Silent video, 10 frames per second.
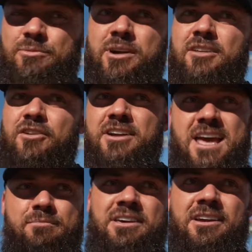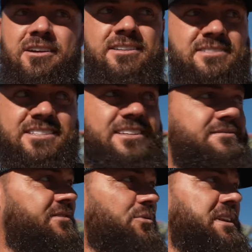we brought all of our camping gear, because it's a
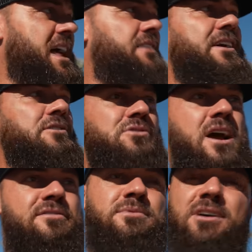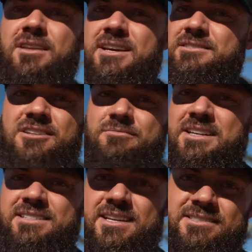3.5 hour drive from Salt Lake, so it doesn't
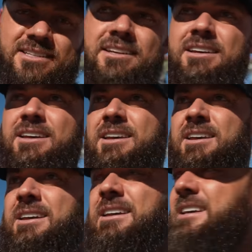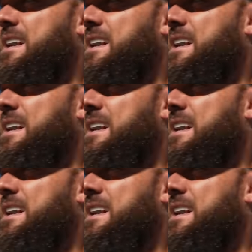make sense to get